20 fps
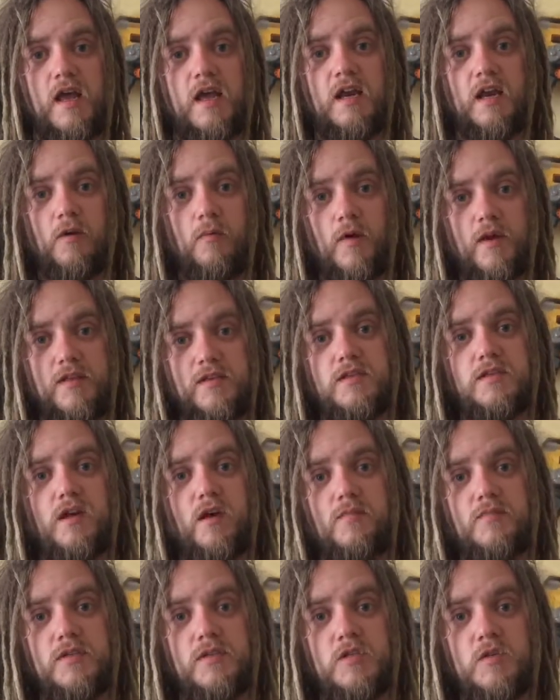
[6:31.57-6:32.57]
Now, where this
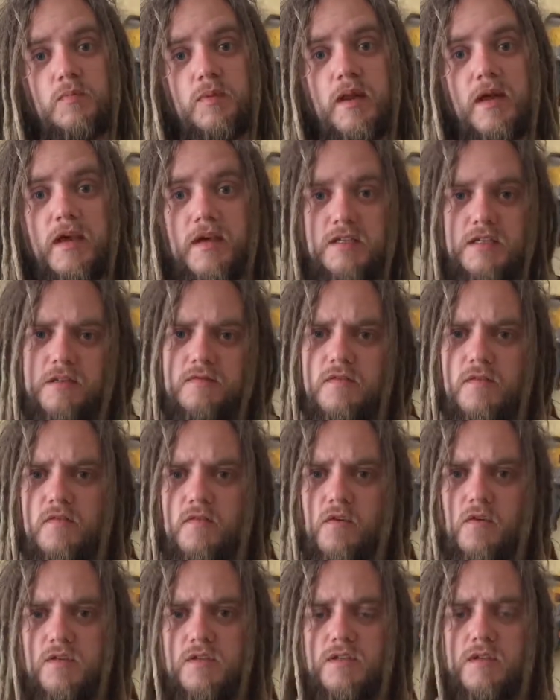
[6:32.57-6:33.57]
comes into play is if you've
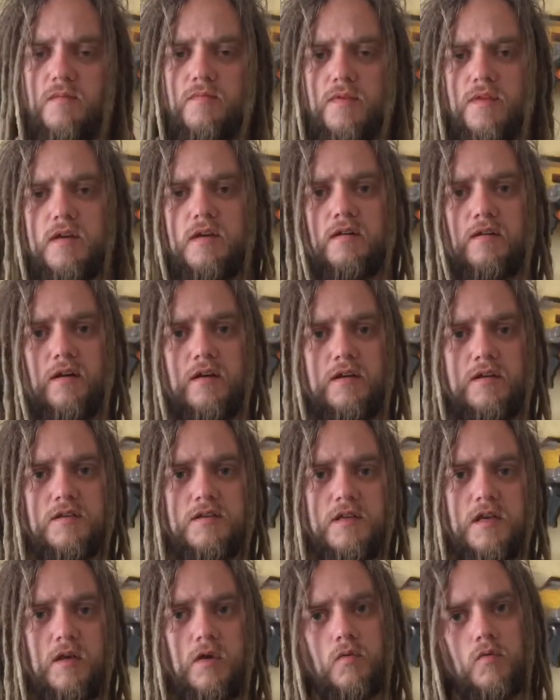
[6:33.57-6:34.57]
got something like a
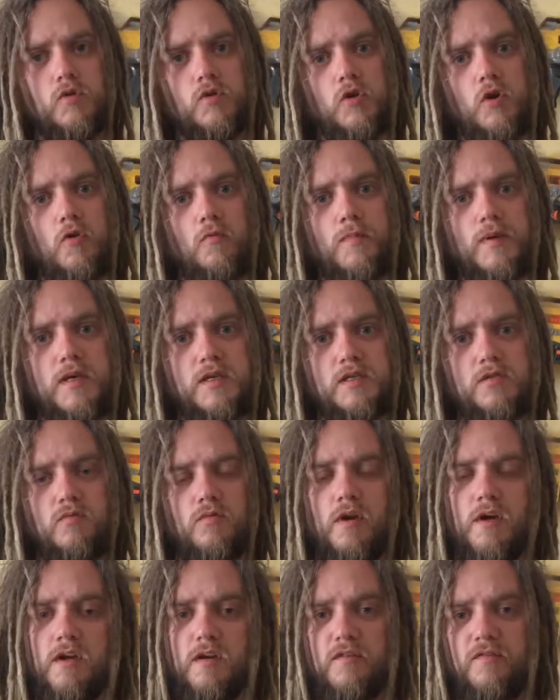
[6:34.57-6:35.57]
single shot
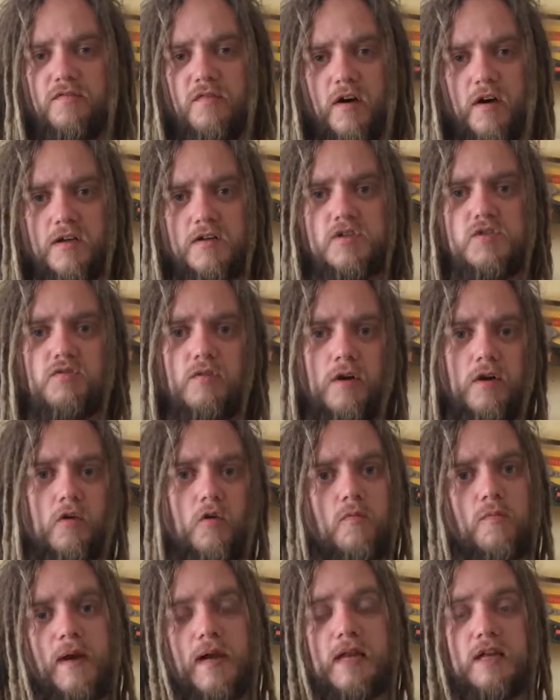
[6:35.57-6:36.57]
pistol, like a Firestrike
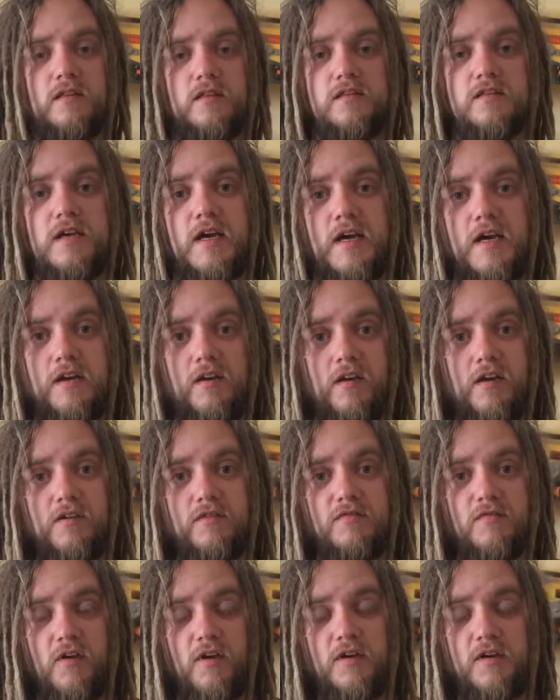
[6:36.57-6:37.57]
or back in the day a
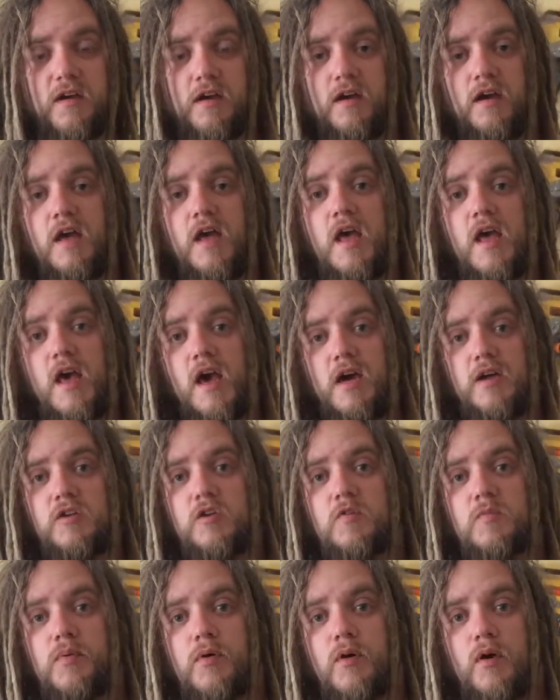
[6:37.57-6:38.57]
Night Finder, and
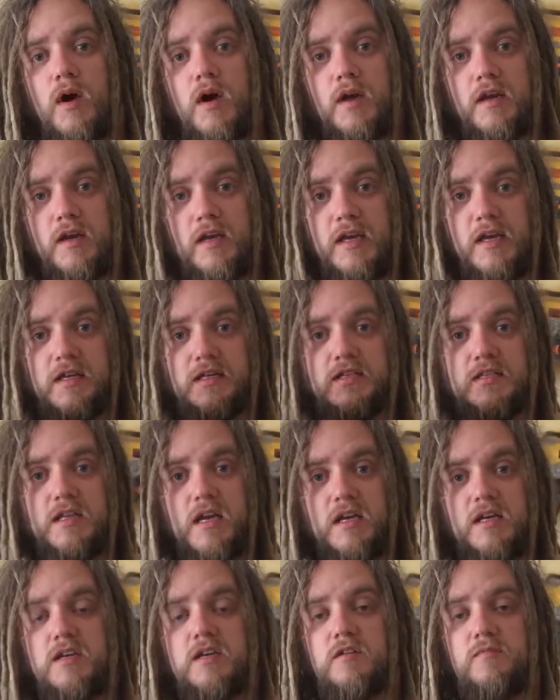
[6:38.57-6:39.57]
you put an
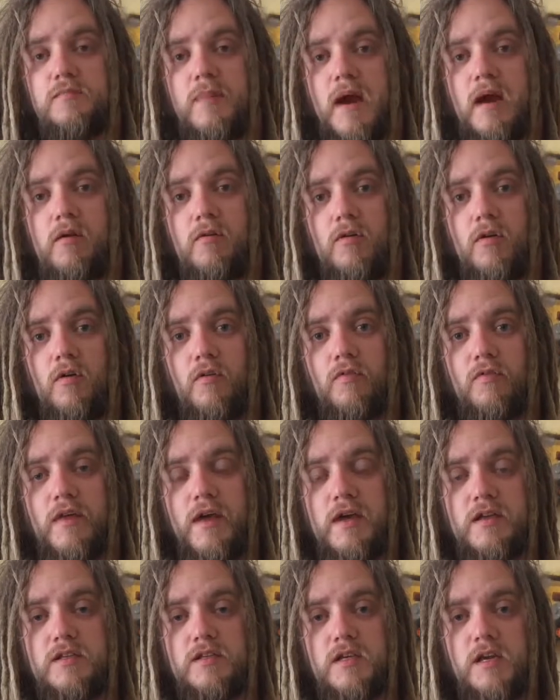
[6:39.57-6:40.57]
extended barrel on
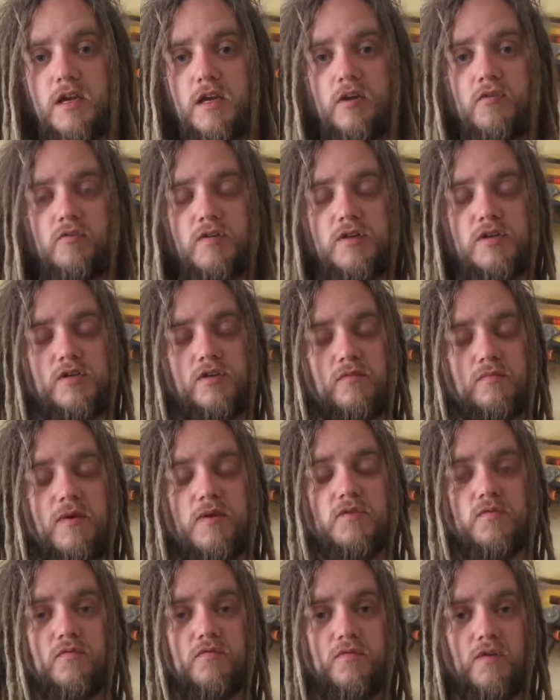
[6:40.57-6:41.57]
there to increase your
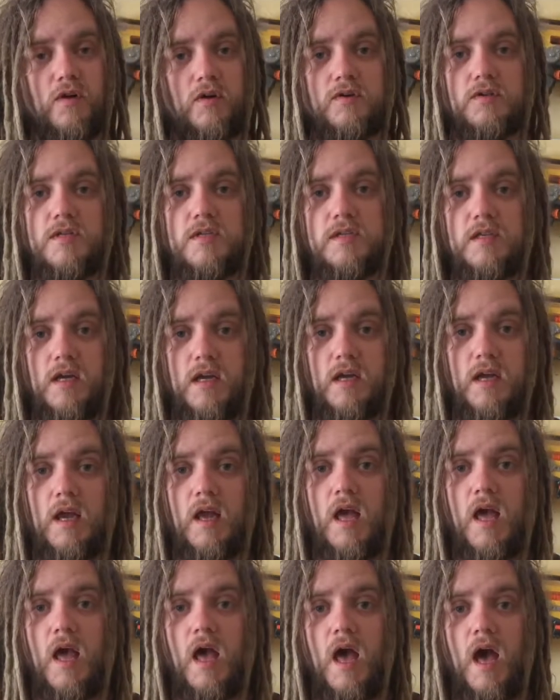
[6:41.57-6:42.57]
muzzle velocity,
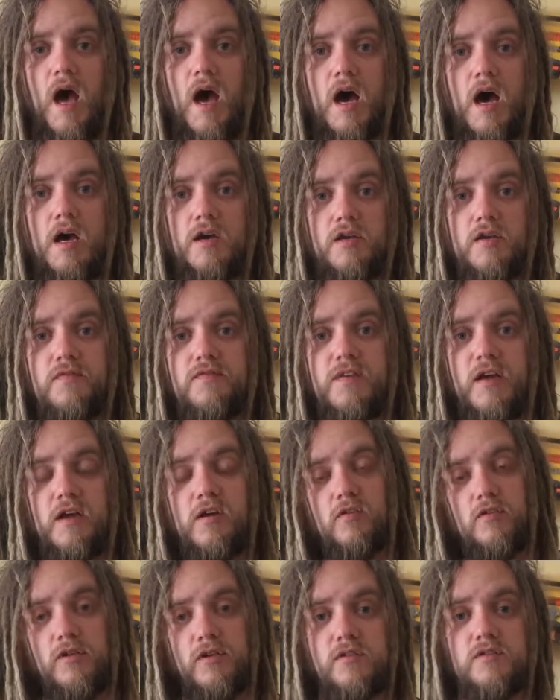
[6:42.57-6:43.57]
you've then
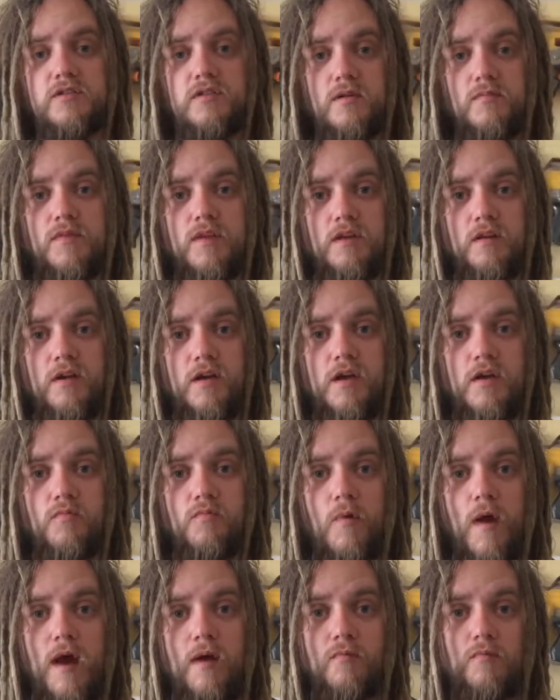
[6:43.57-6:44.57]
got to use something like a
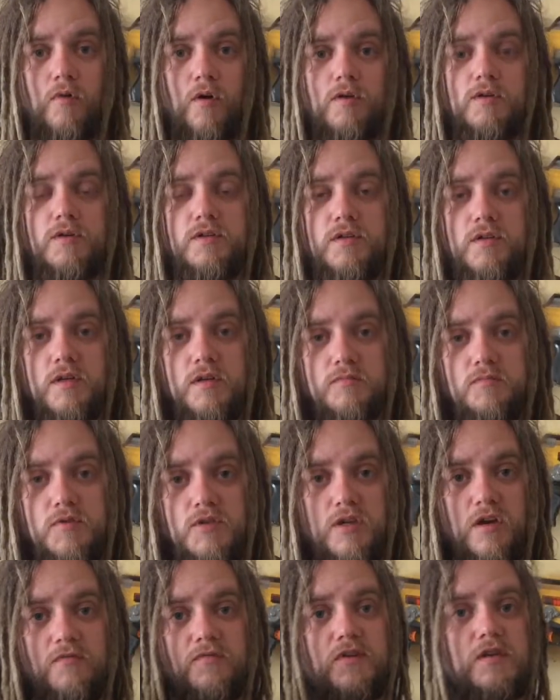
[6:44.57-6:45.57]
ramrod to
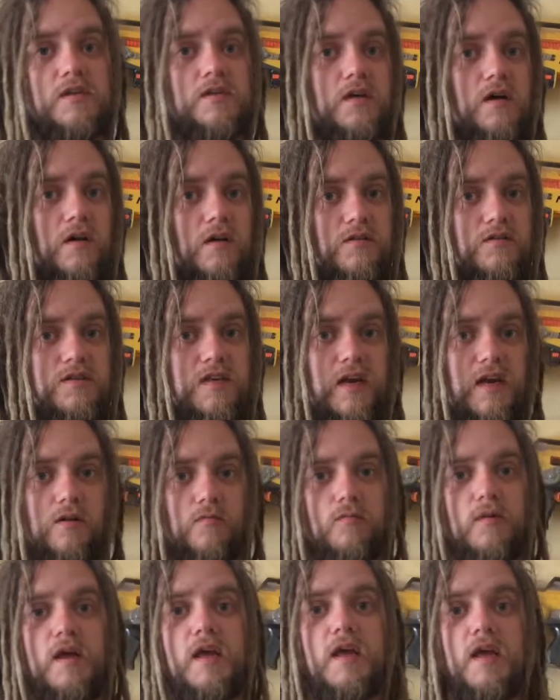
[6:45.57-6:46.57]
shove your dart
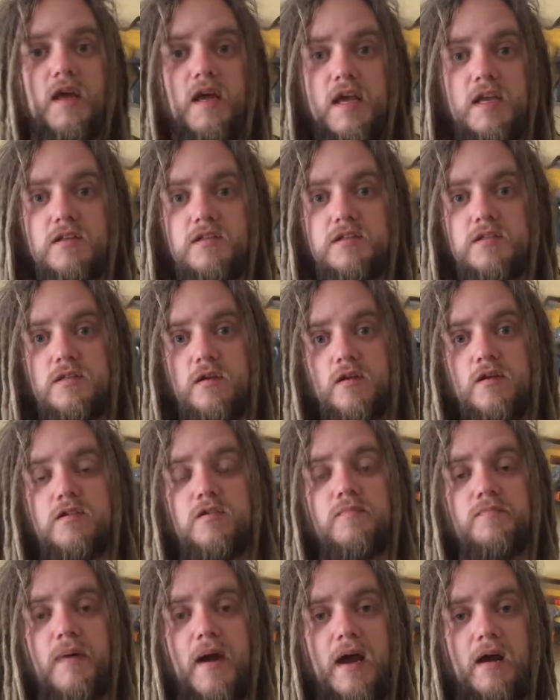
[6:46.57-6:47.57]
down inside
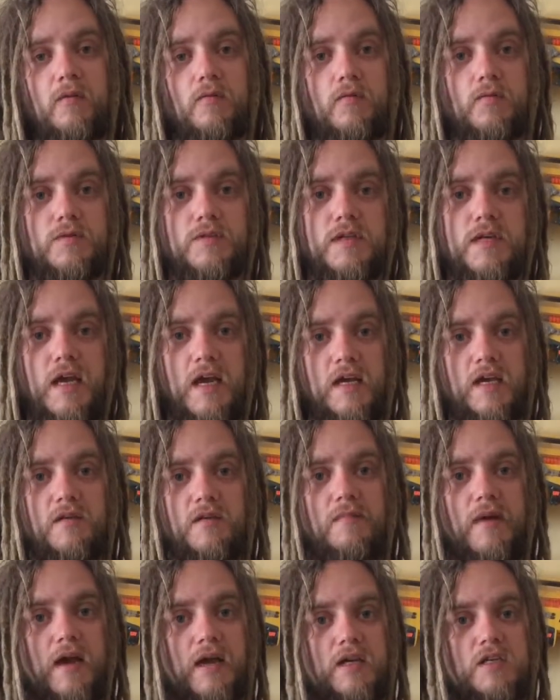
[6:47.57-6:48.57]
the barrel to get
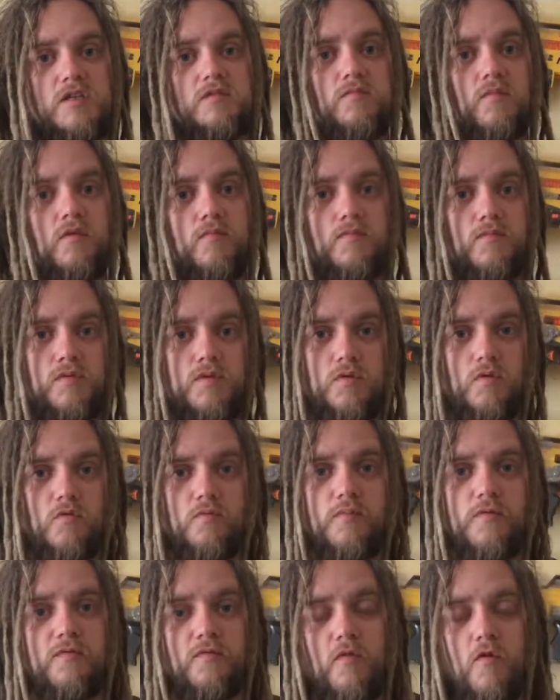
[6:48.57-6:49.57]
your maximum sort
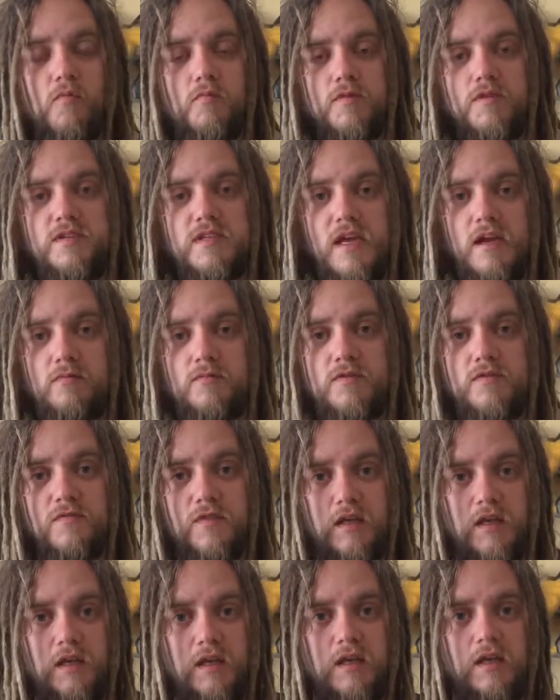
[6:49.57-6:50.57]
of performance out of
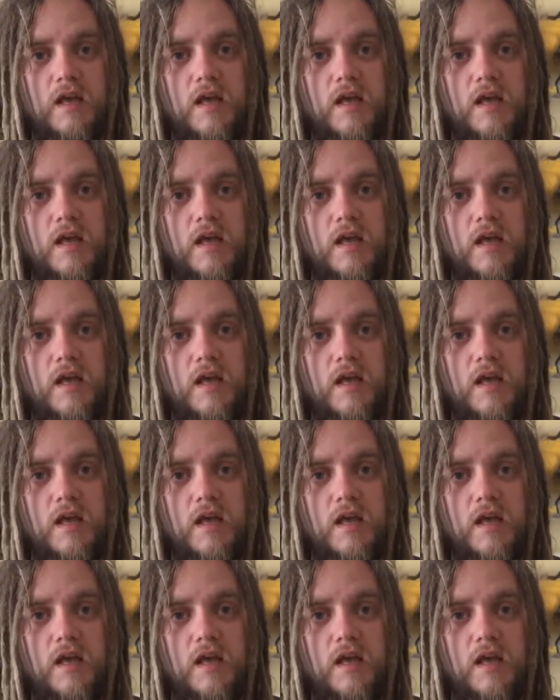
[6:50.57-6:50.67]
it.